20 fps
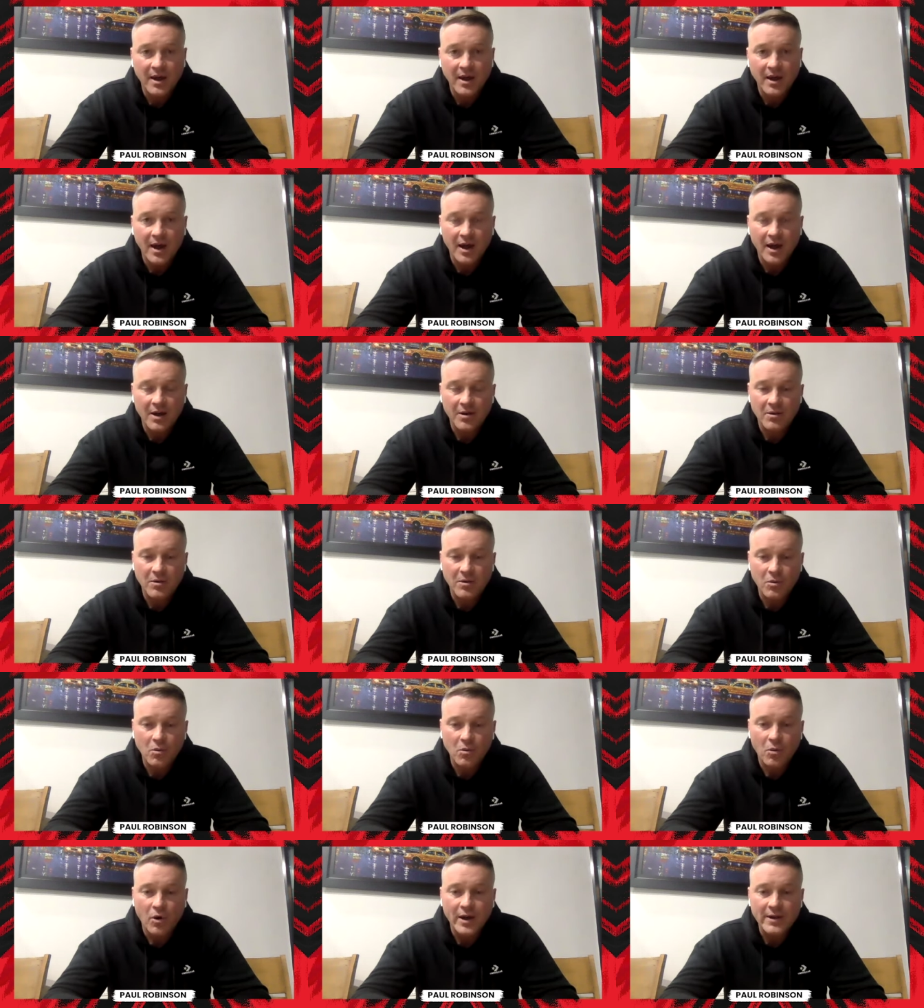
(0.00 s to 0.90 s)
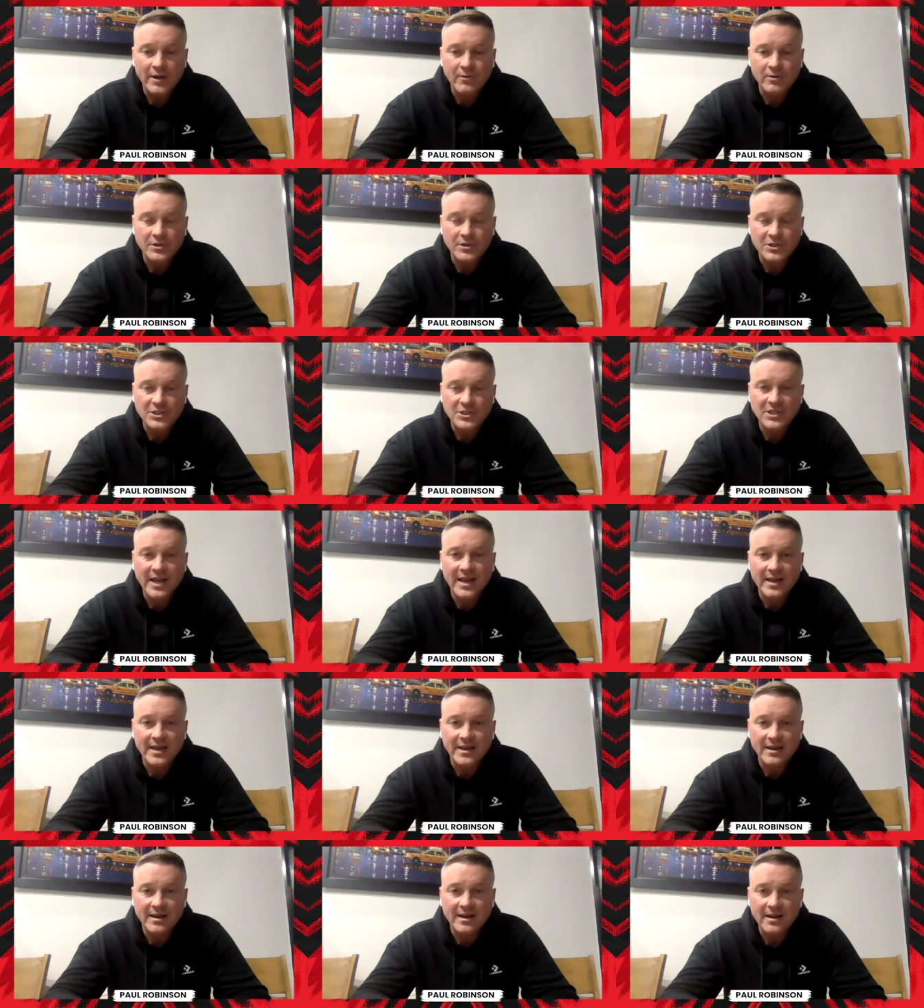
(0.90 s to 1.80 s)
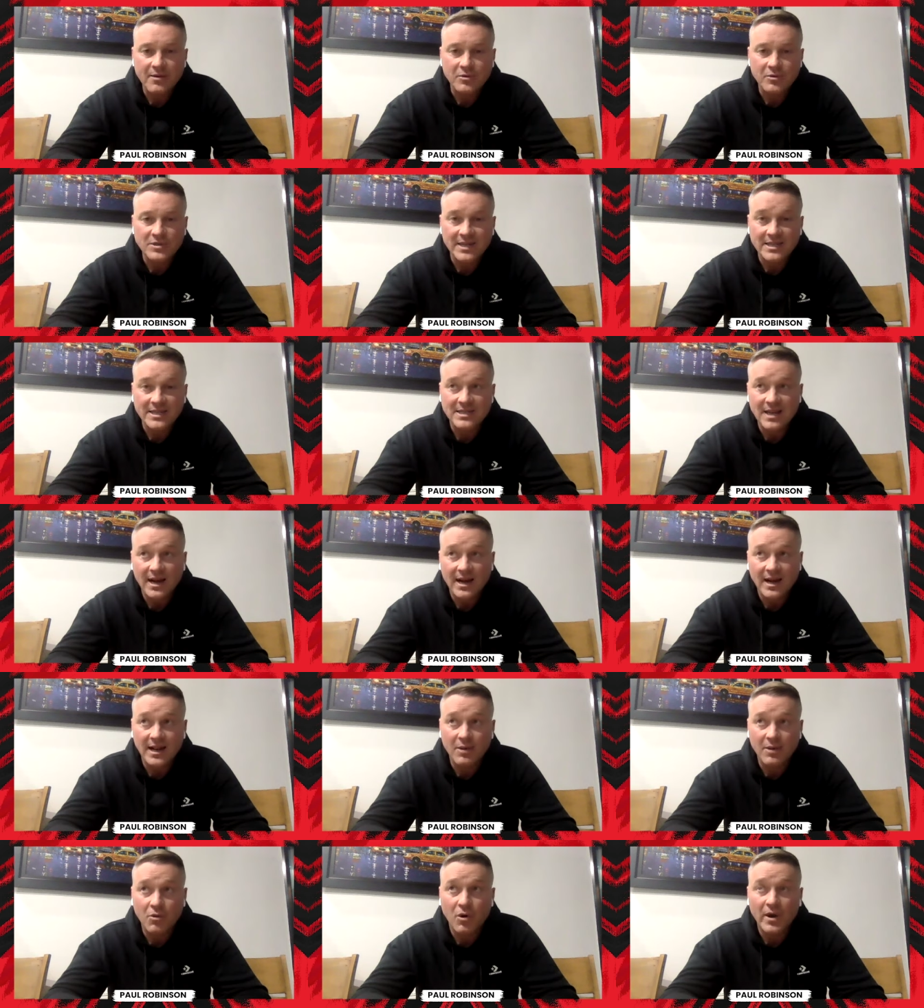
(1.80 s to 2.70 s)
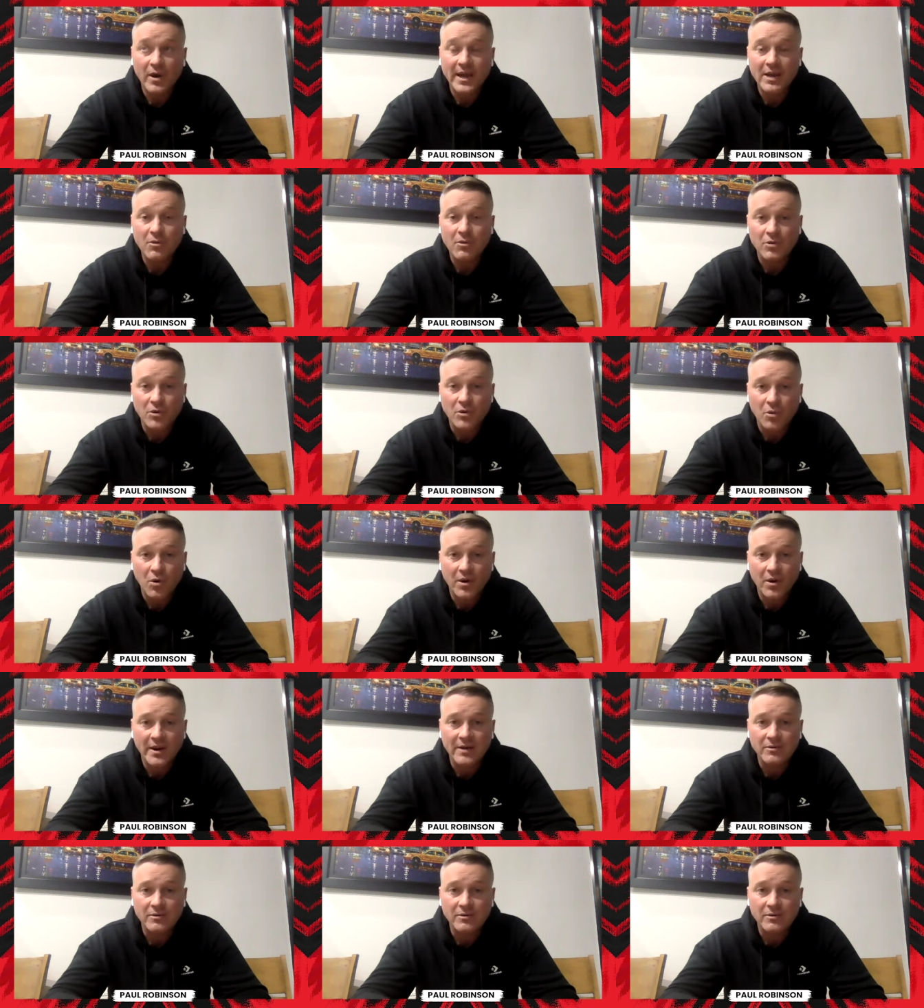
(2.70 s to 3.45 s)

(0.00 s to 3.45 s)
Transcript: And what he was saying was exactly what he would want.